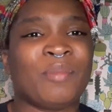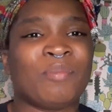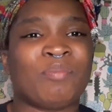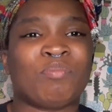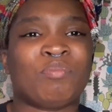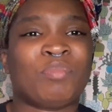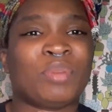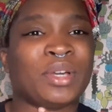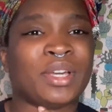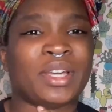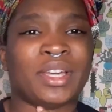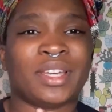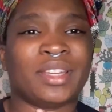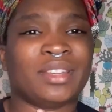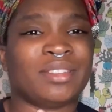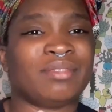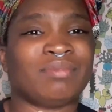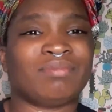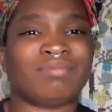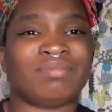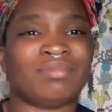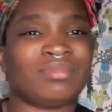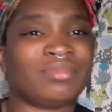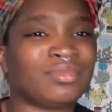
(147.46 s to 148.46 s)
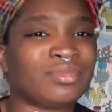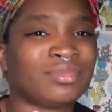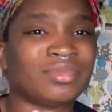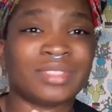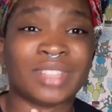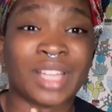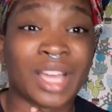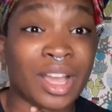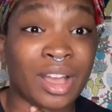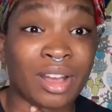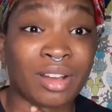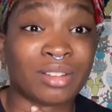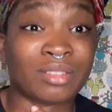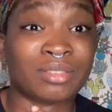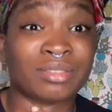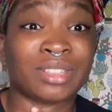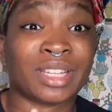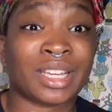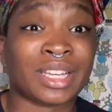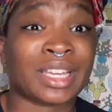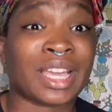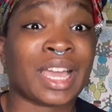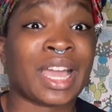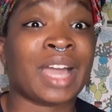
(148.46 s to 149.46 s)
But no,
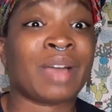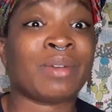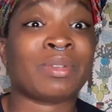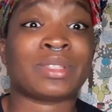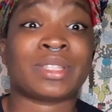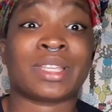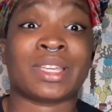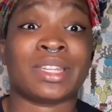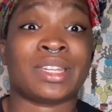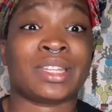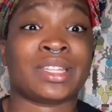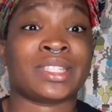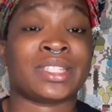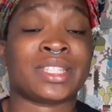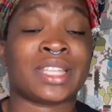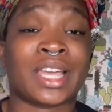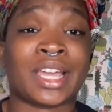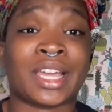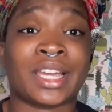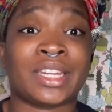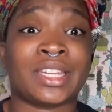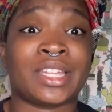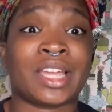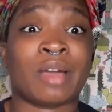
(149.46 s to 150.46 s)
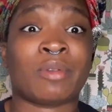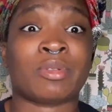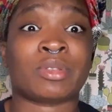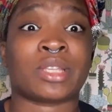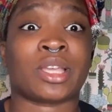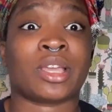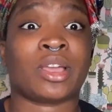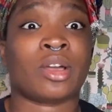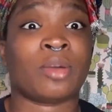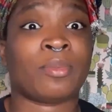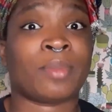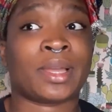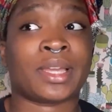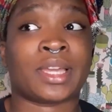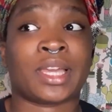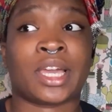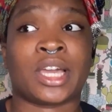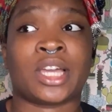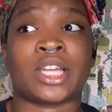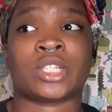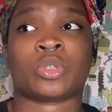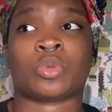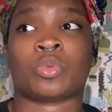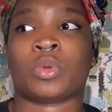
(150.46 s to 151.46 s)
like I was getting anxiety. I was like, oh my
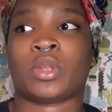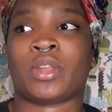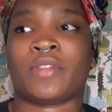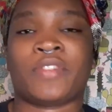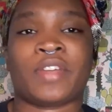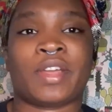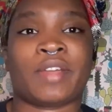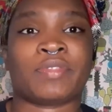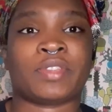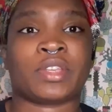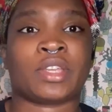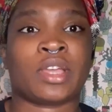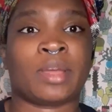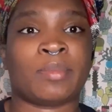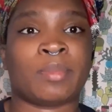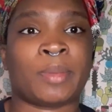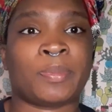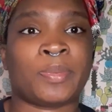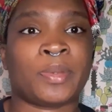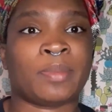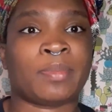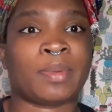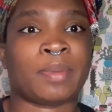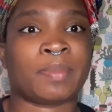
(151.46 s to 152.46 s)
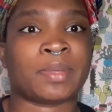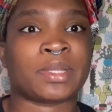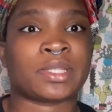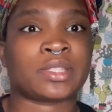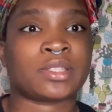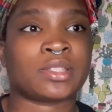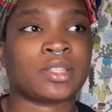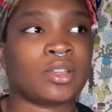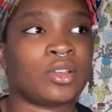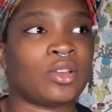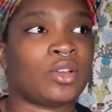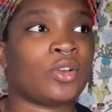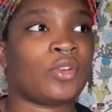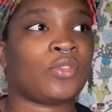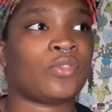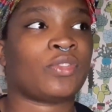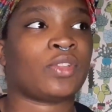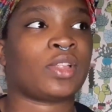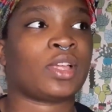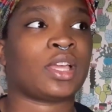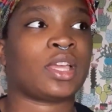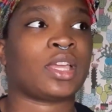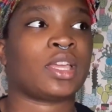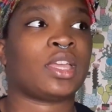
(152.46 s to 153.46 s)
gosh, what if I have to come up here by myself?
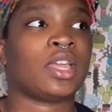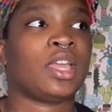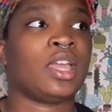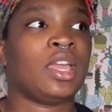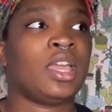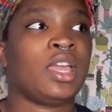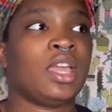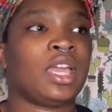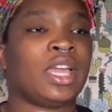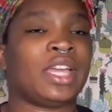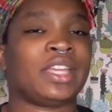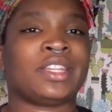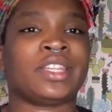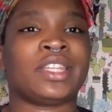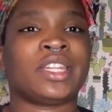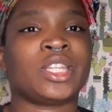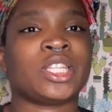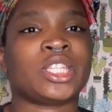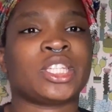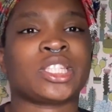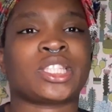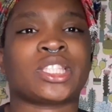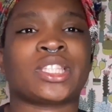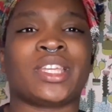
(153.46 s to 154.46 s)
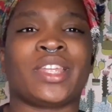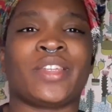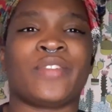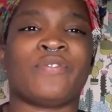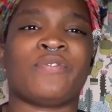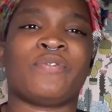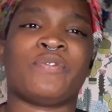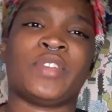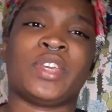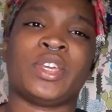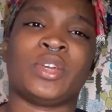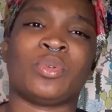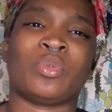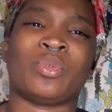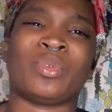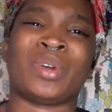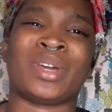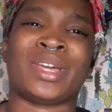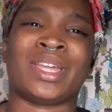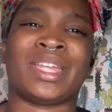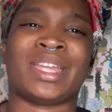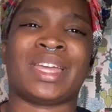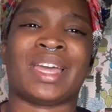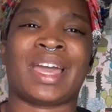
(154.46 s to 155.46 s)
Like, and then it just didn't fit
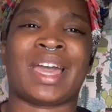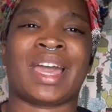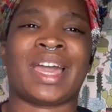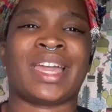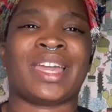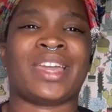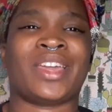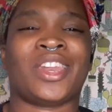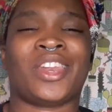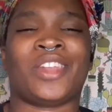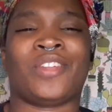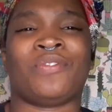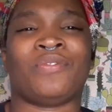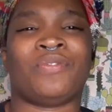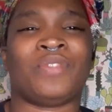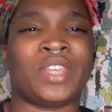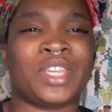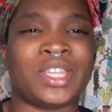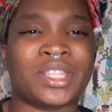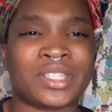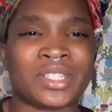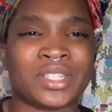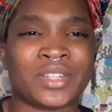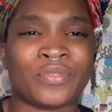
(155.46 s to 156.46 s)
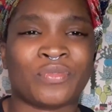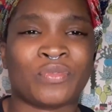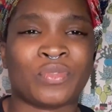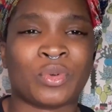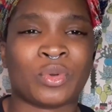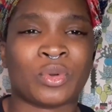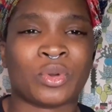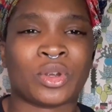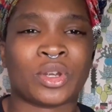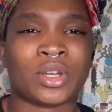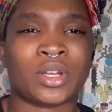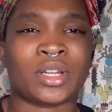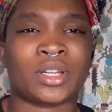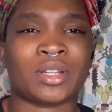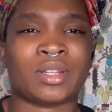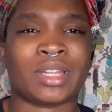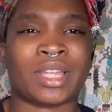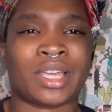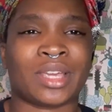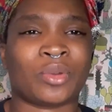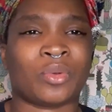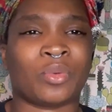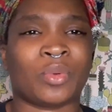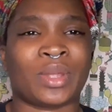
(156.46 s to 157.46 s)
what I had envisioned for,
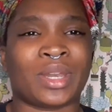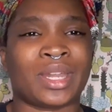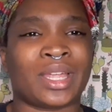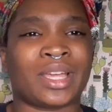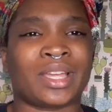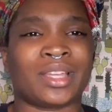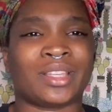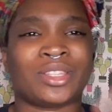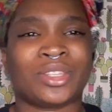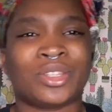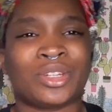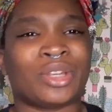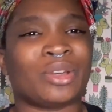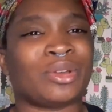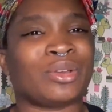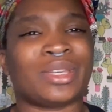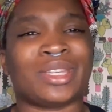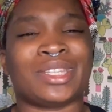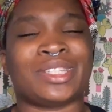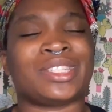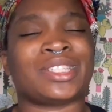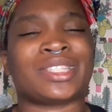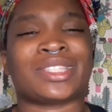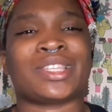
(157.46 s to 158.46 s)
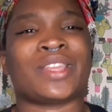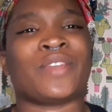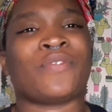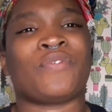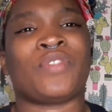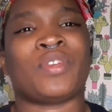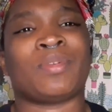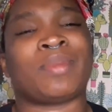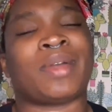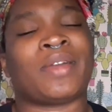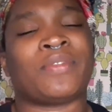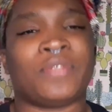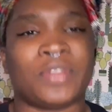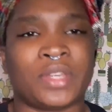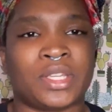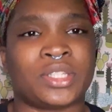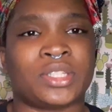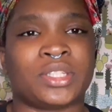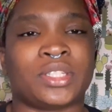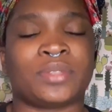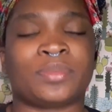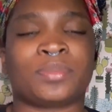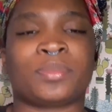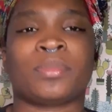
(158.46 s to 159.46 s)
like what you know, it just didn't fit my
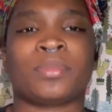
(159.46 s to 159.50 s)
vision.